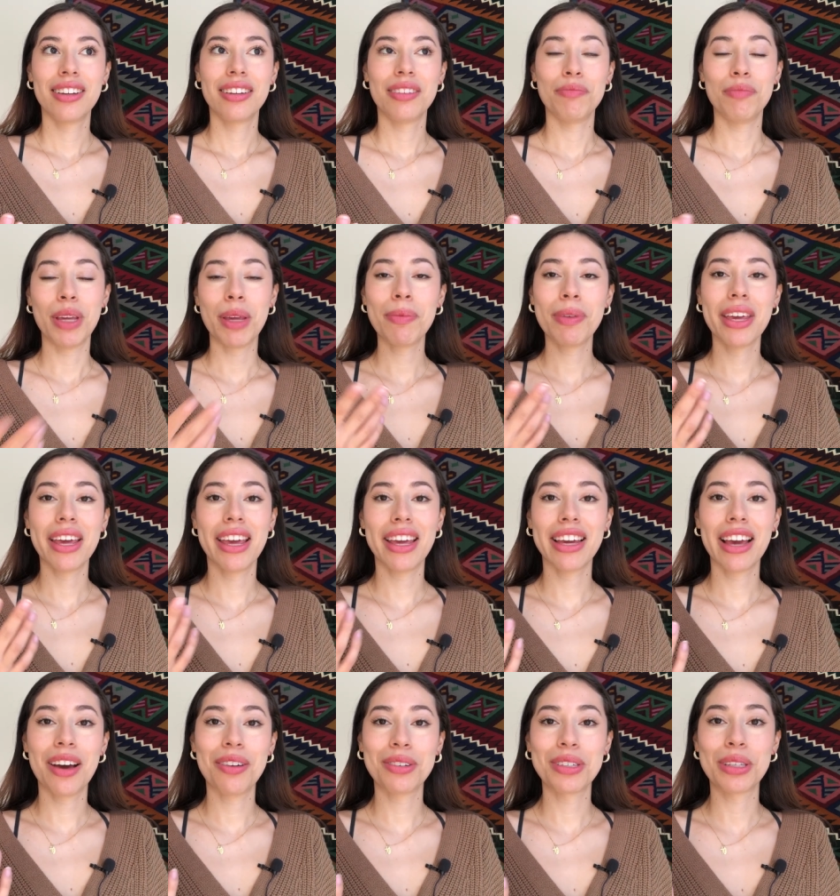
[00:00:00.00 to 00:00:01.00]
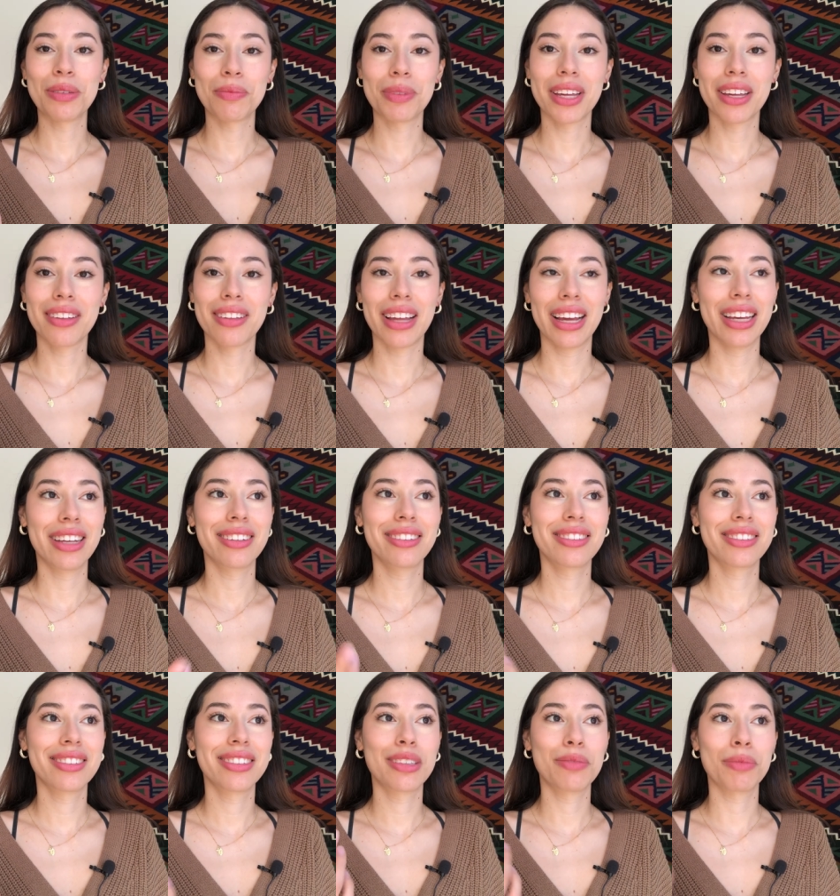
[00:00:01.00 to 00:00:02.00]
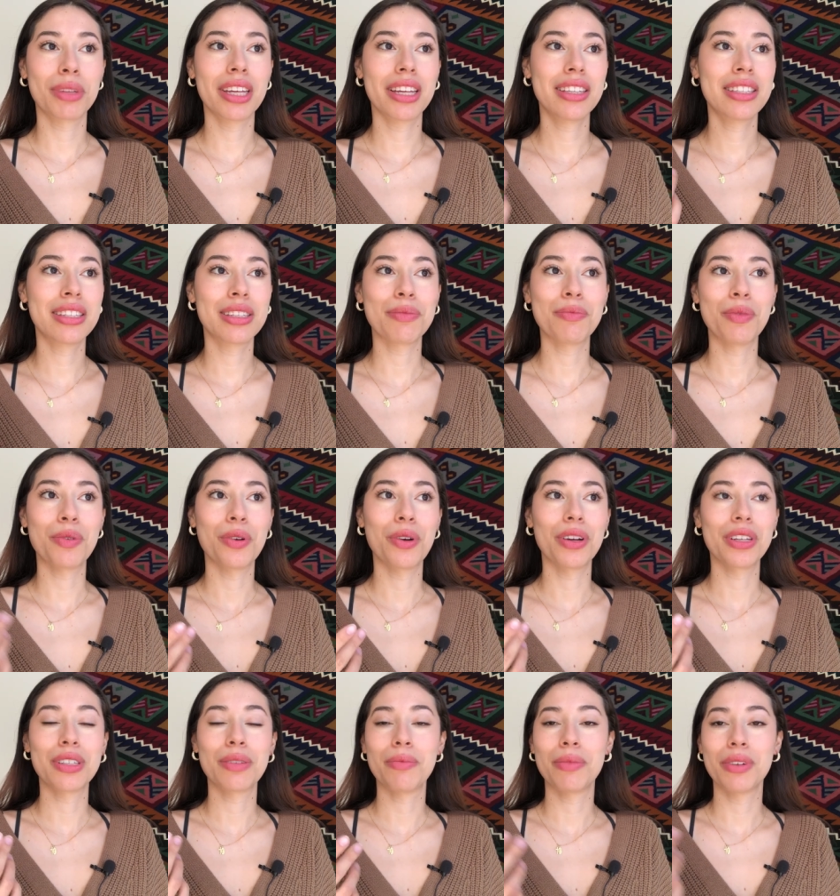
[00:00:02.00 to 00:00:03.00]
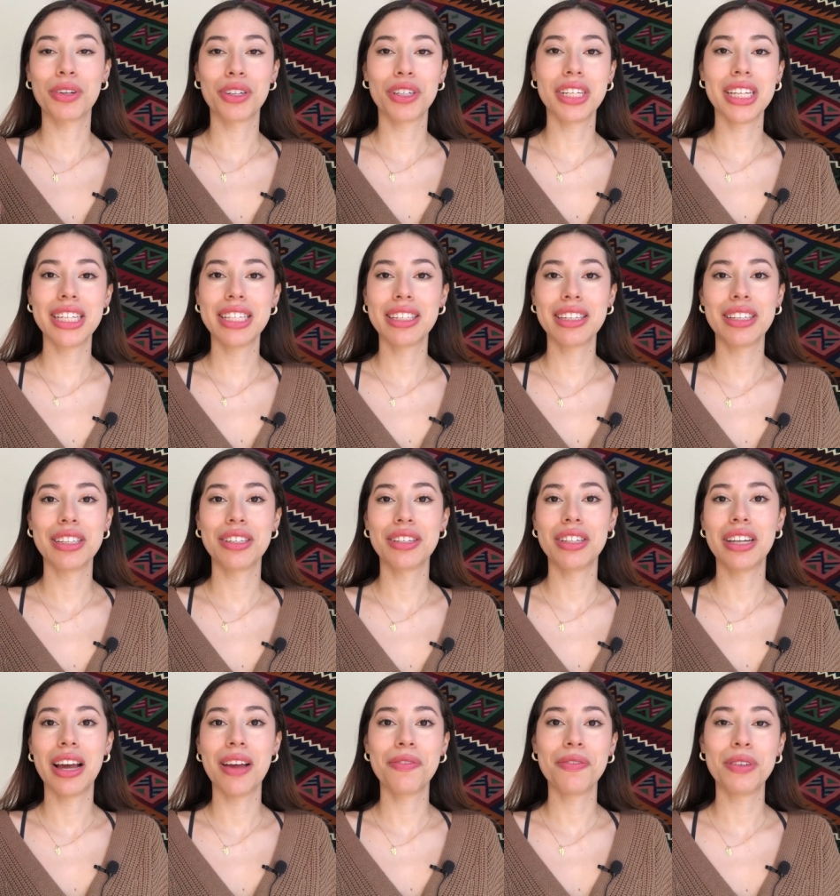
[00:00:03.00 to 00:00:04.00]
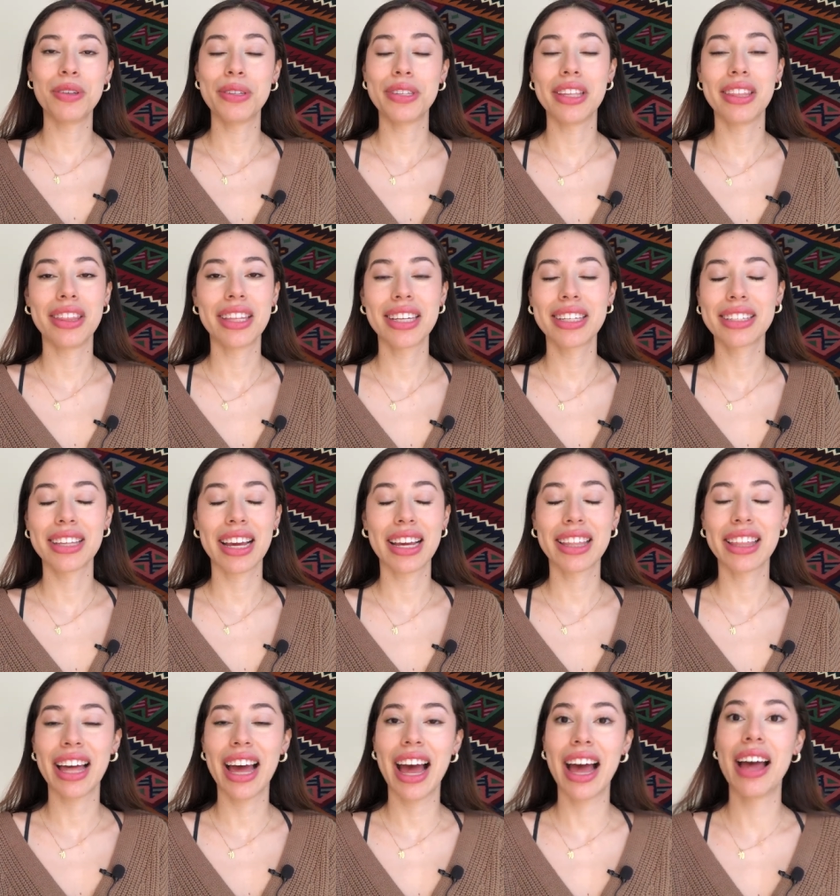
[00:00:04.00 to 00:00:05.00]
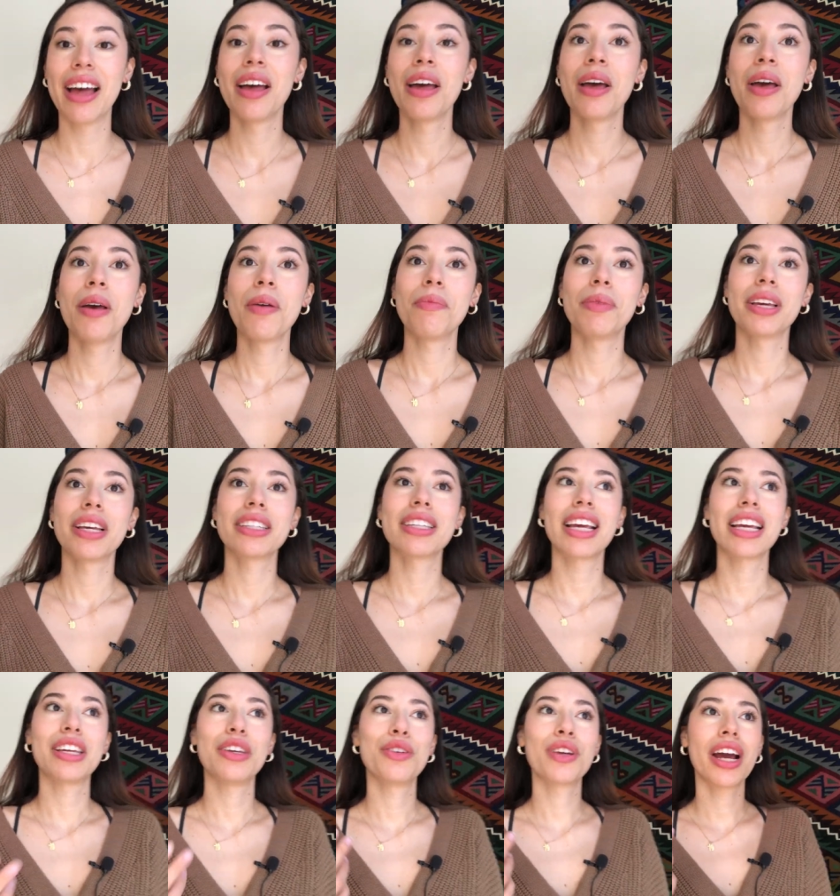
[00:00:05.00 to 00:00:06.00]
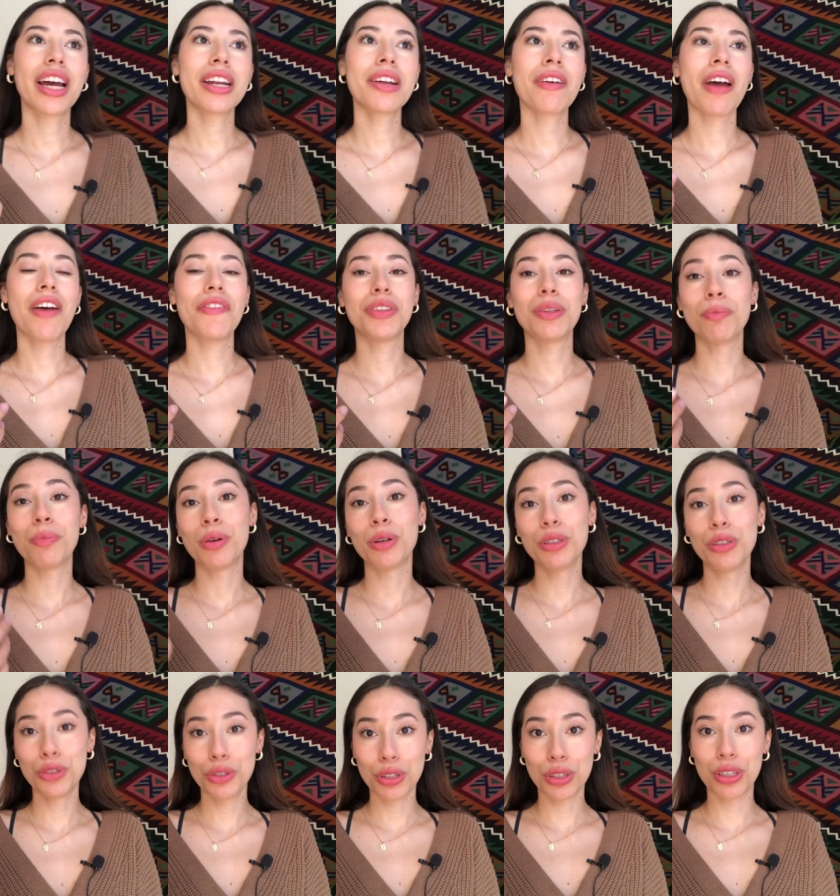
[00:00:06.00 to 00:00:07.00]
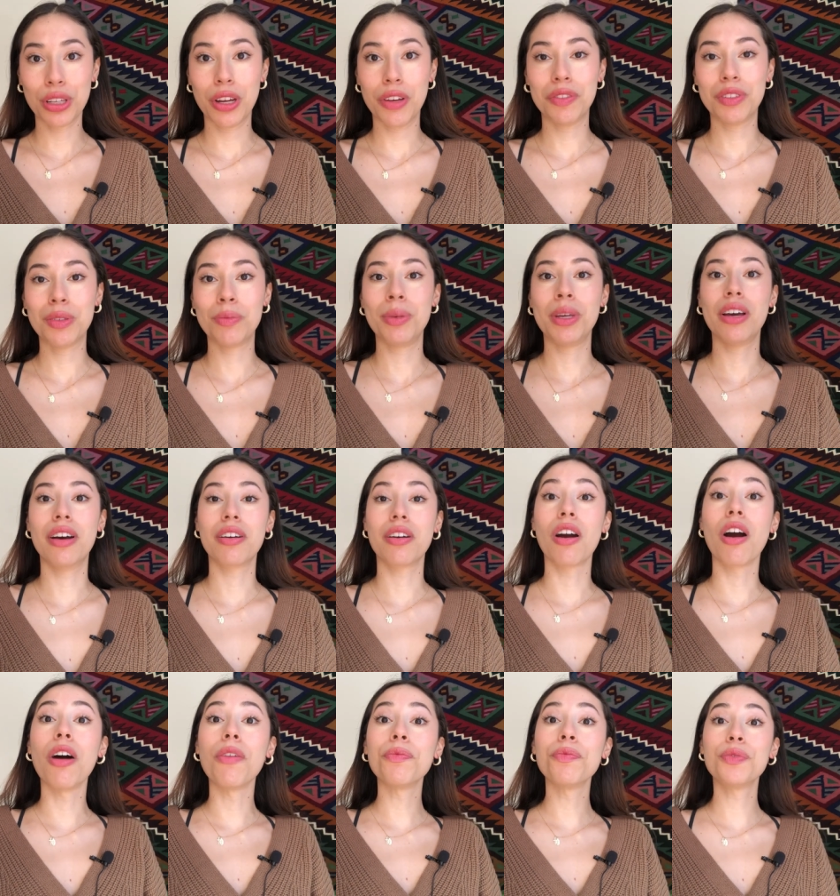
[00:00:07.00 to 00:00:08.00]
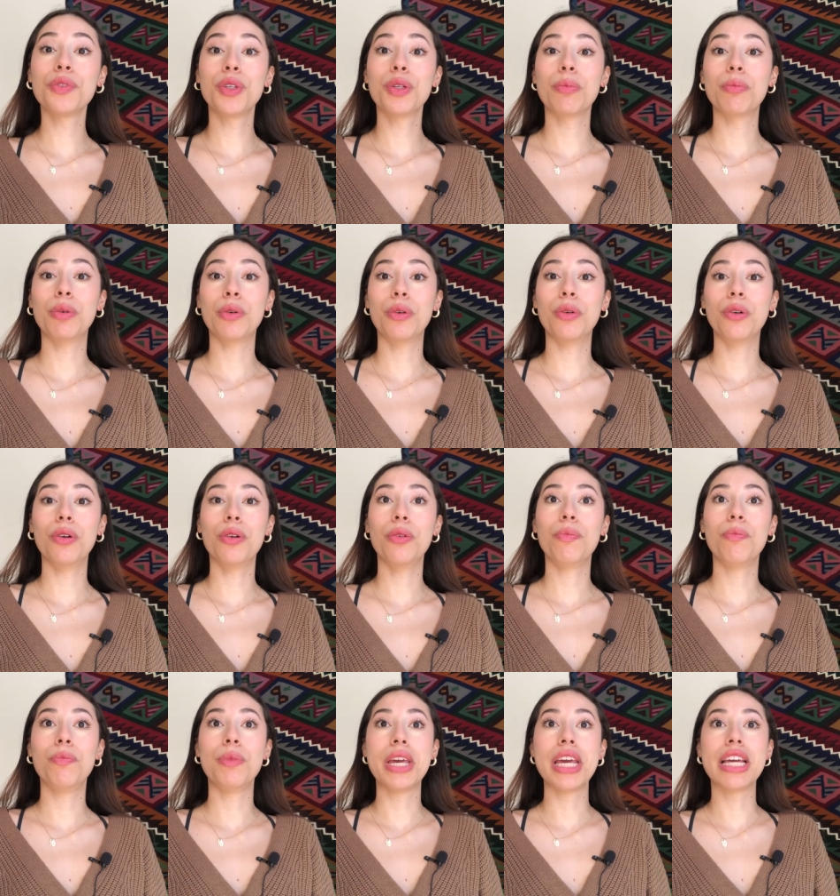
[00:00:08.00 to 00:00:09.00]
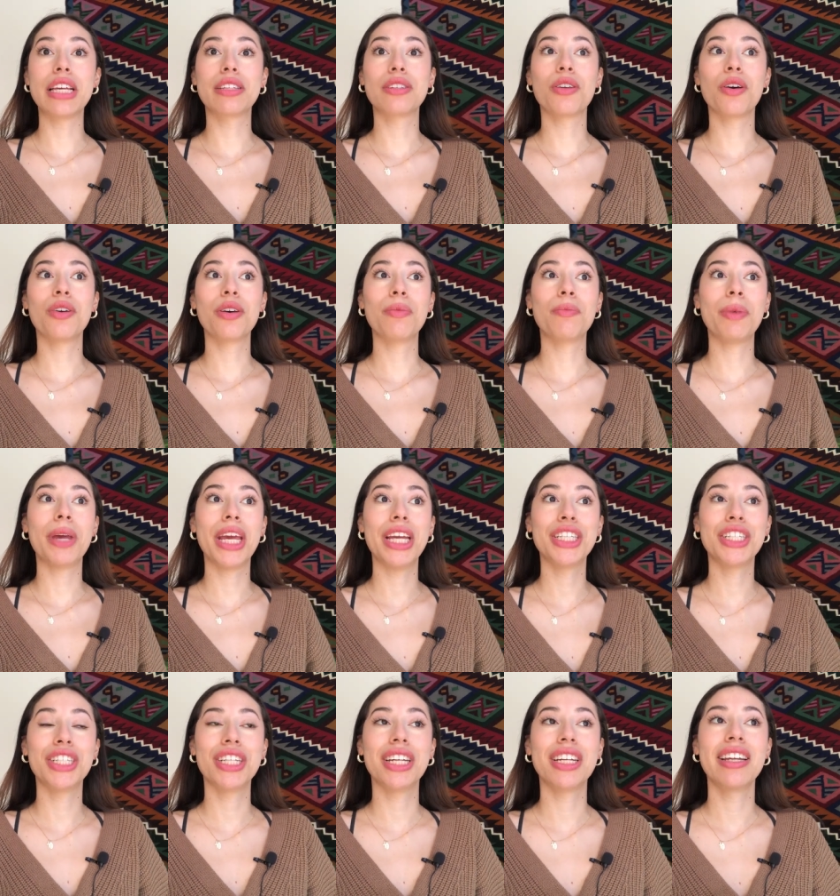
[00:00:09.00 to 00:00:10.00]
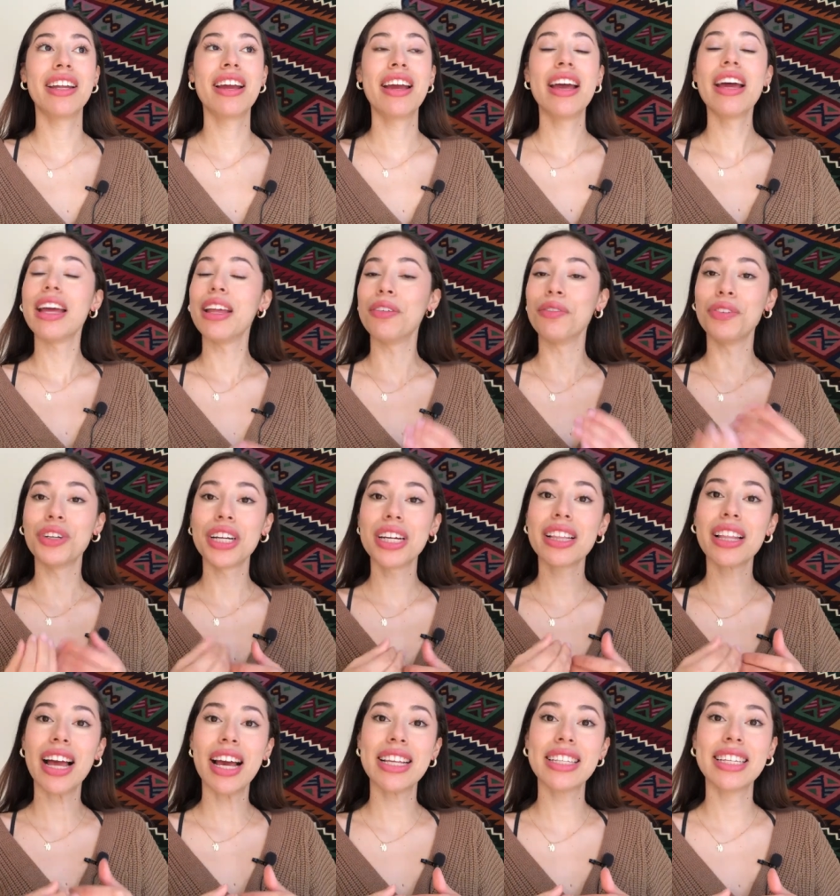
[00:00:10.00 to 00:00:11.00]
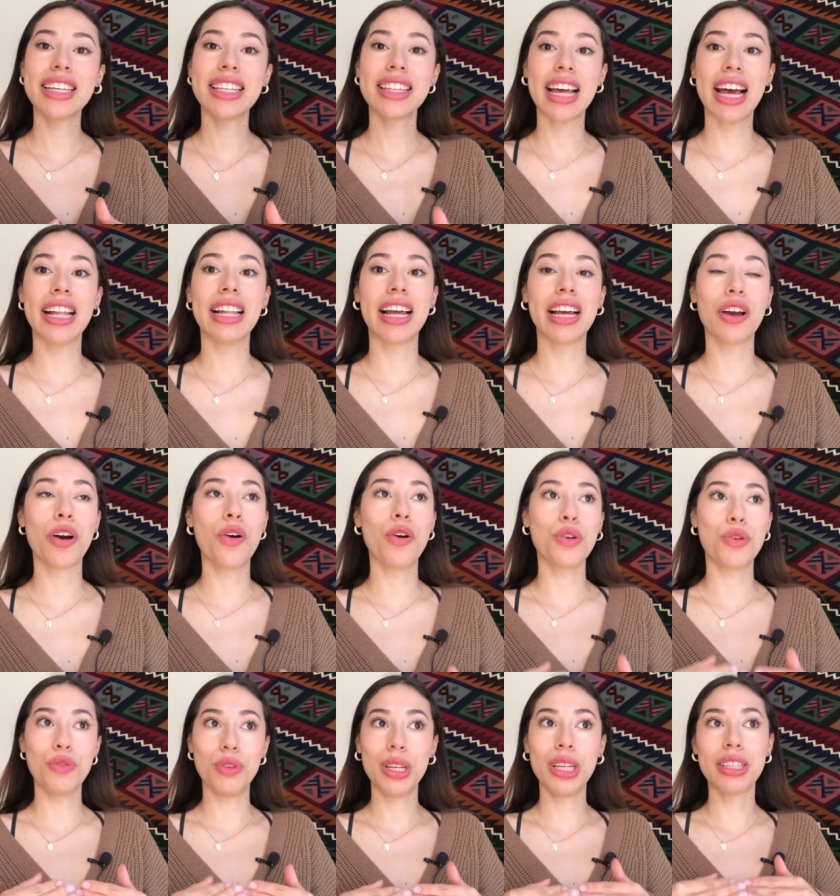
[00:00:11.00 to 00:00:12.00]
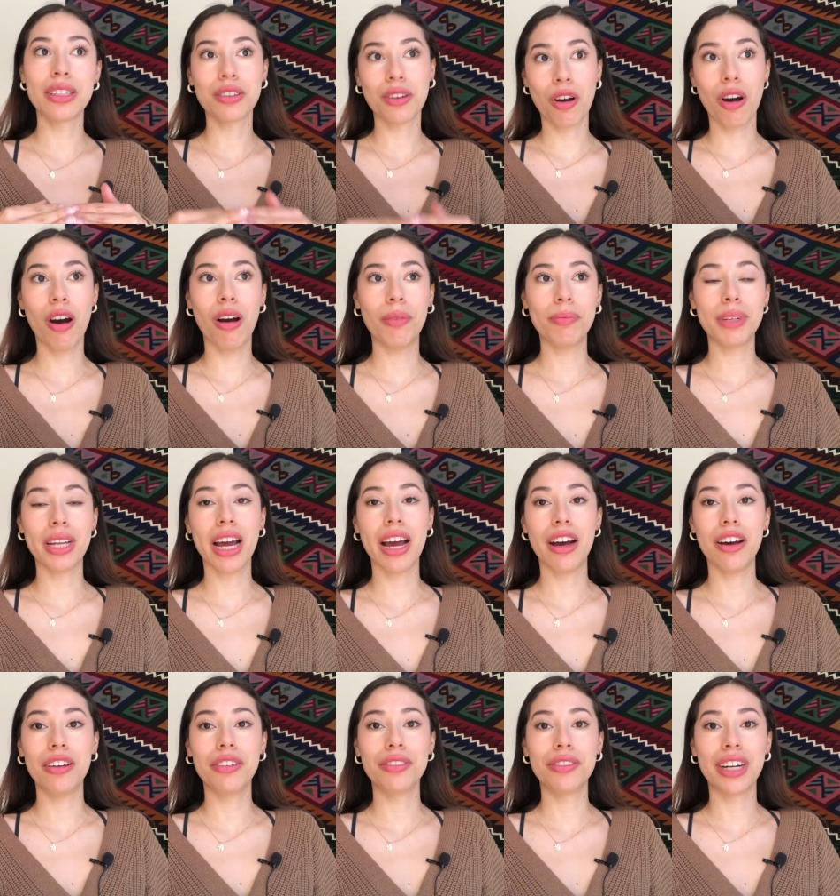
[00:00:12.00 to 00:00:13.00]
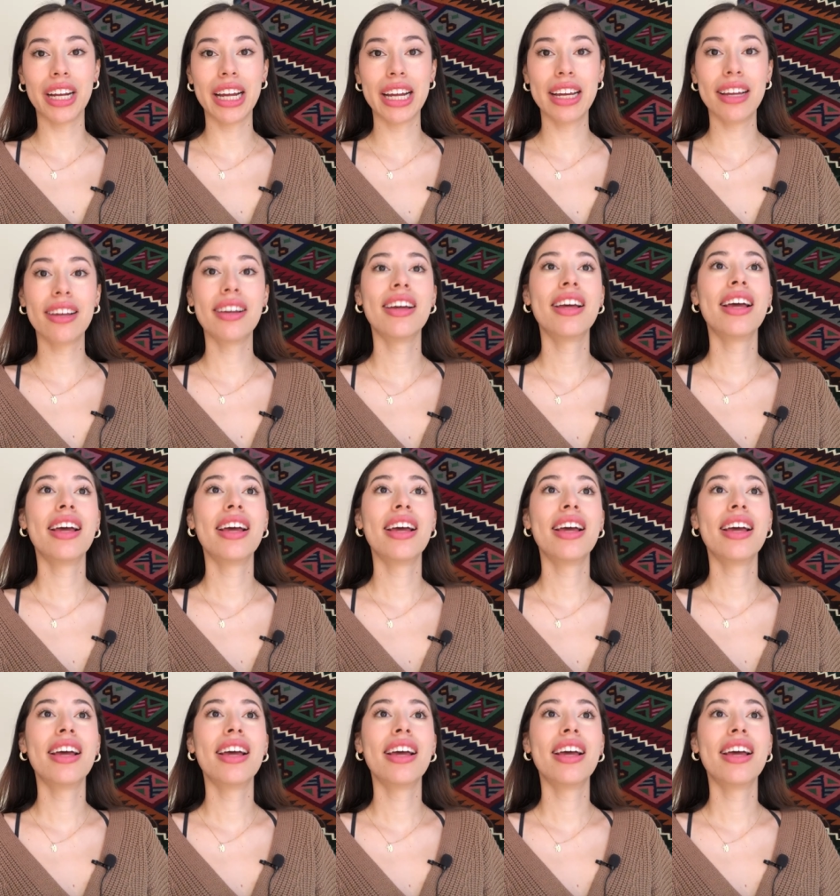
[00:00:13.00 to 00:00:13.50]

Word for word: maybe hang out with some like some kids some more, some of your nieces or nephews and things like that, because like you kind of have to push yourself to be uncomfortable being so impatient and realizing that like, oh, you need to calm down, right?